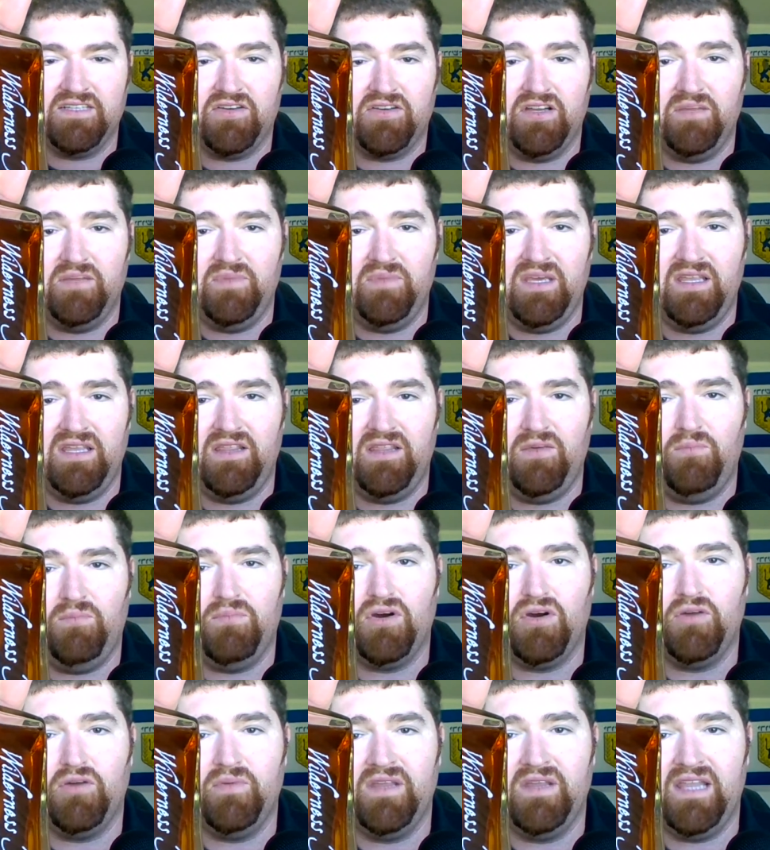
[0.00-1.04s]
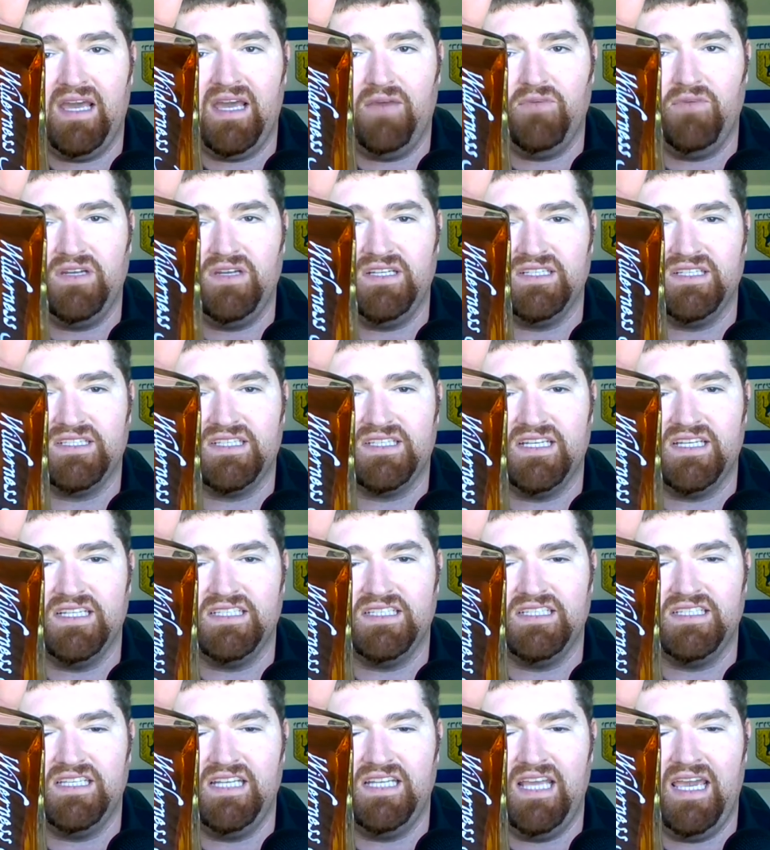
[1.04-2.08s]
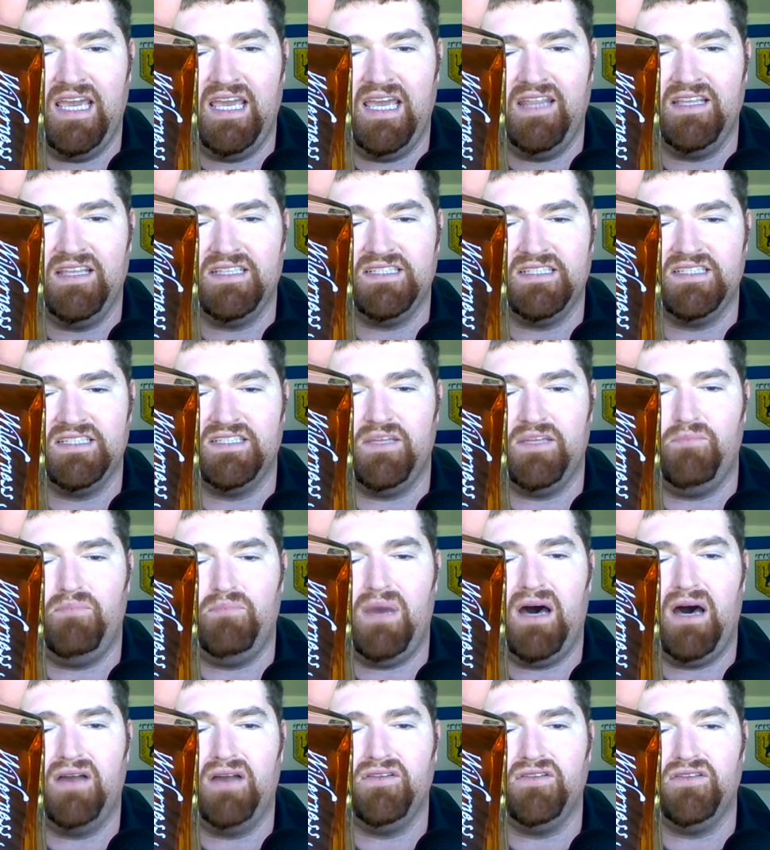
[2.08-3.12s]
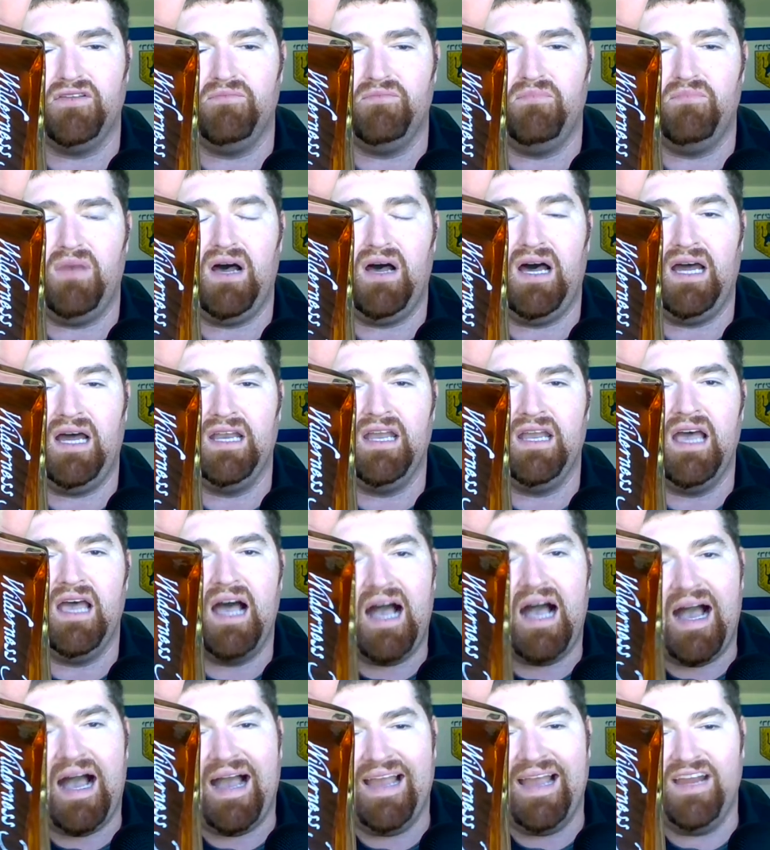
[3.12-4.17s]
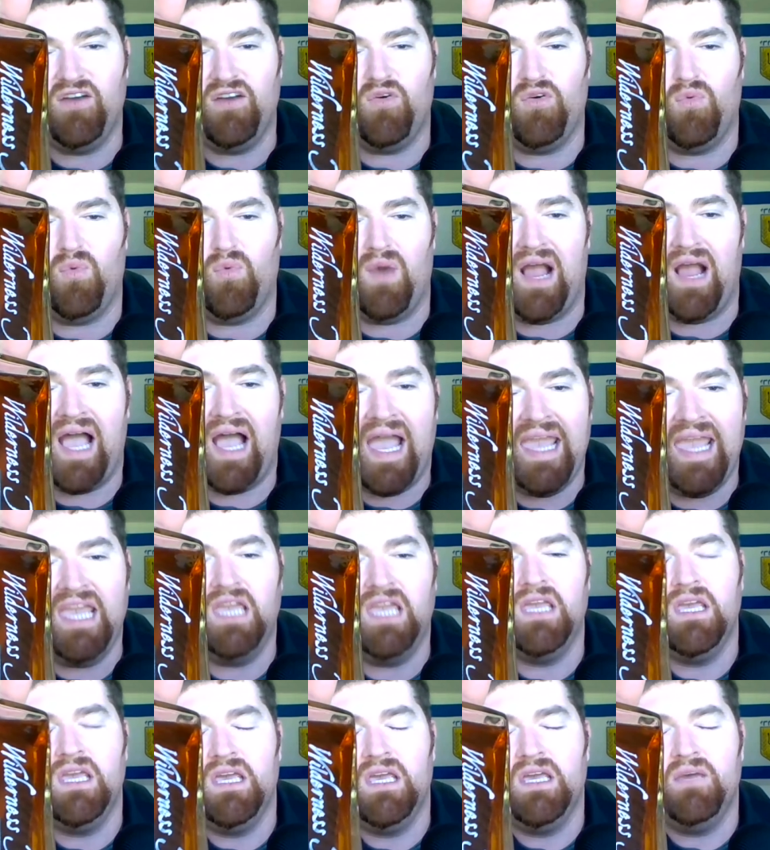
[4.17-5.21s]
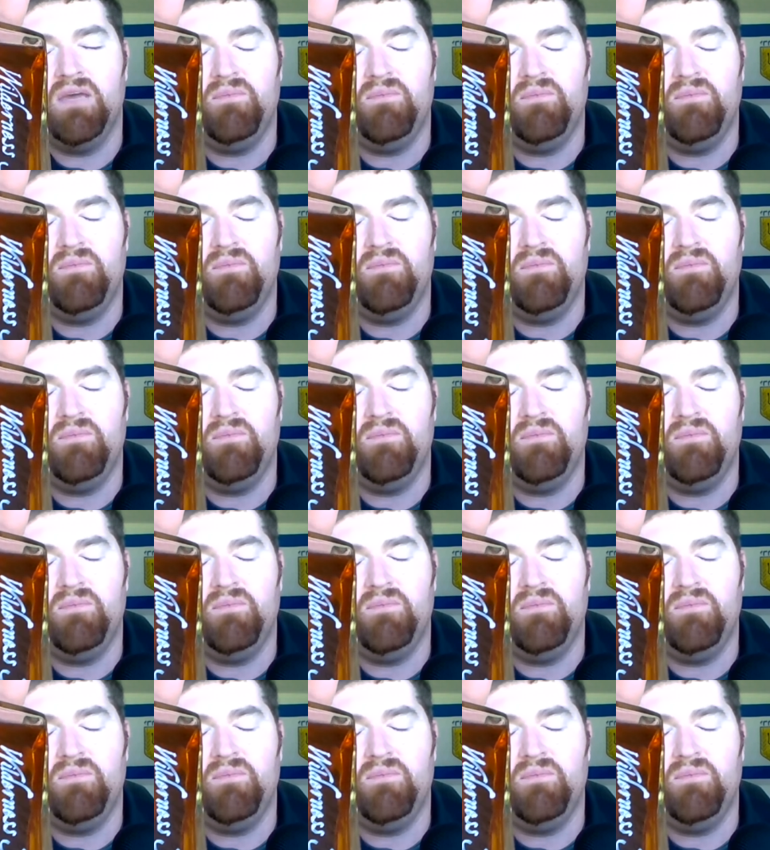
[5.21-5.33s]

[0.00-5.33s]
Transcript: Is going to be the bourbon that we discussed today. This is the Bottled and Bond Higher Rye